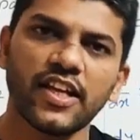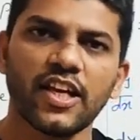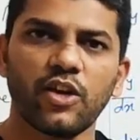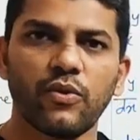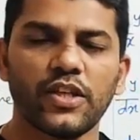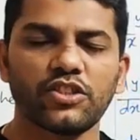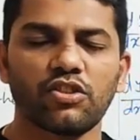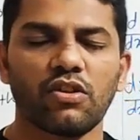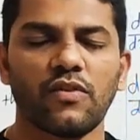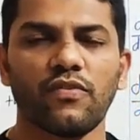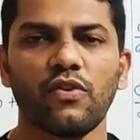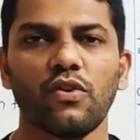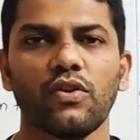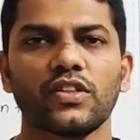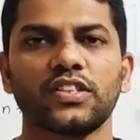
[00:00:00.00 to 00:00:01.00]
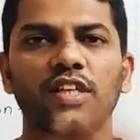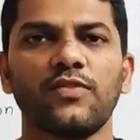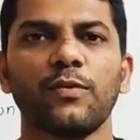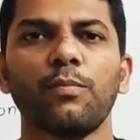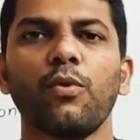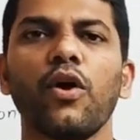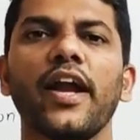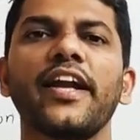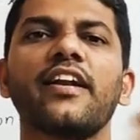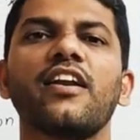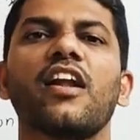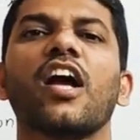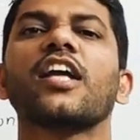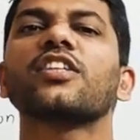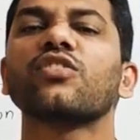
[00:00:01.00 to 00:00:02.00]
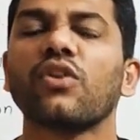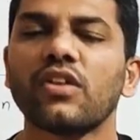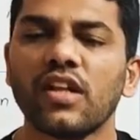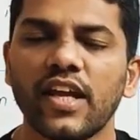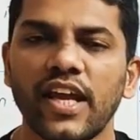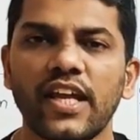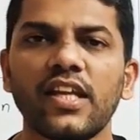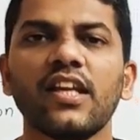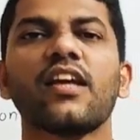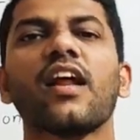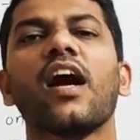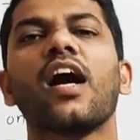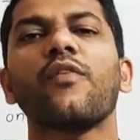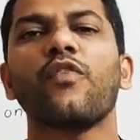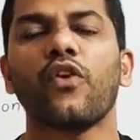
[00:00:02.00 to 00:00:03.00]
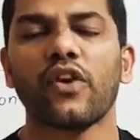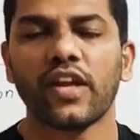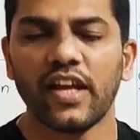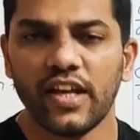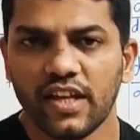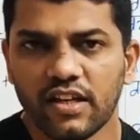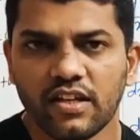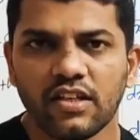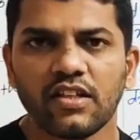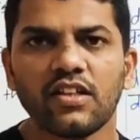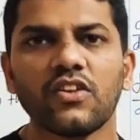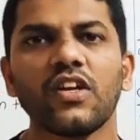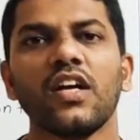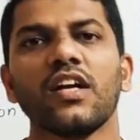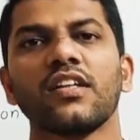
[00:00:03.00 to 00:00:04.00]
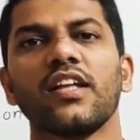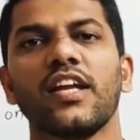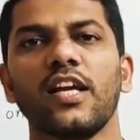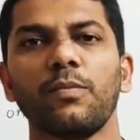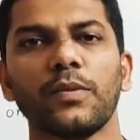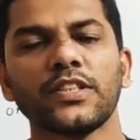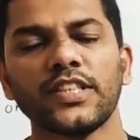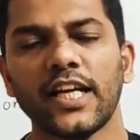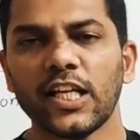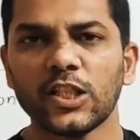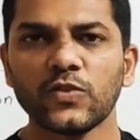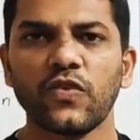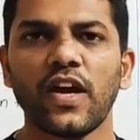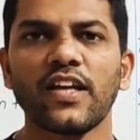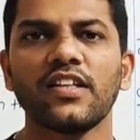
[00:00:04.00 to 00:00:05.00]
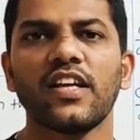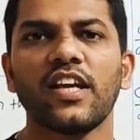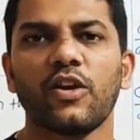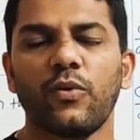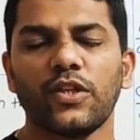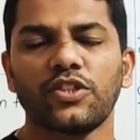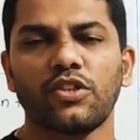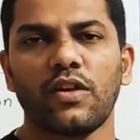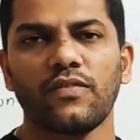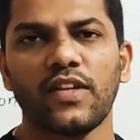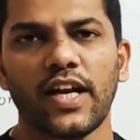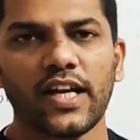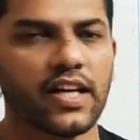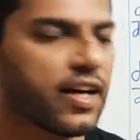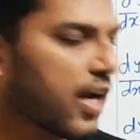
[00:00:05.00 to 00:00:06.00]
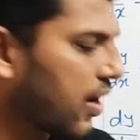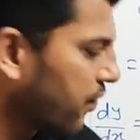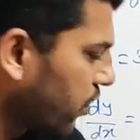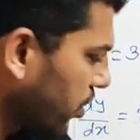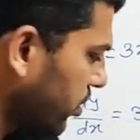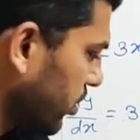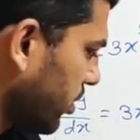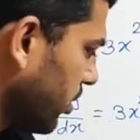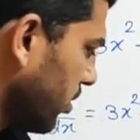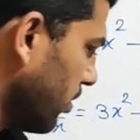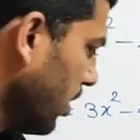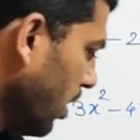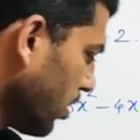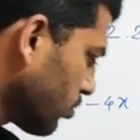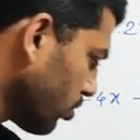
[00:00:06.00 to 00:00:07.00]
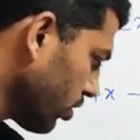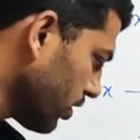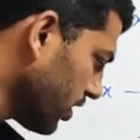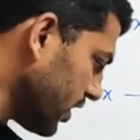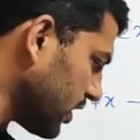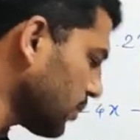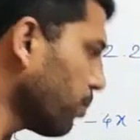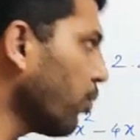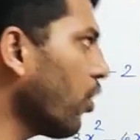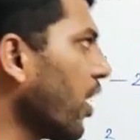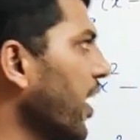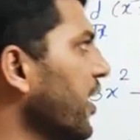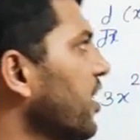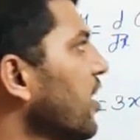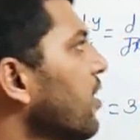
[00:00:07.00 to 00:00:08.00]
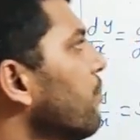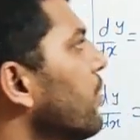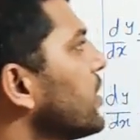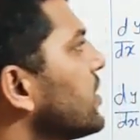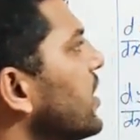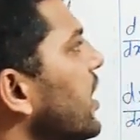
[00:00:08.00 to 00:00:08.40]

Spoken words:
the equation of locus. If a point lies on the any graph or any curve, then it must satisfy the equation of that graph or the curve. So this point must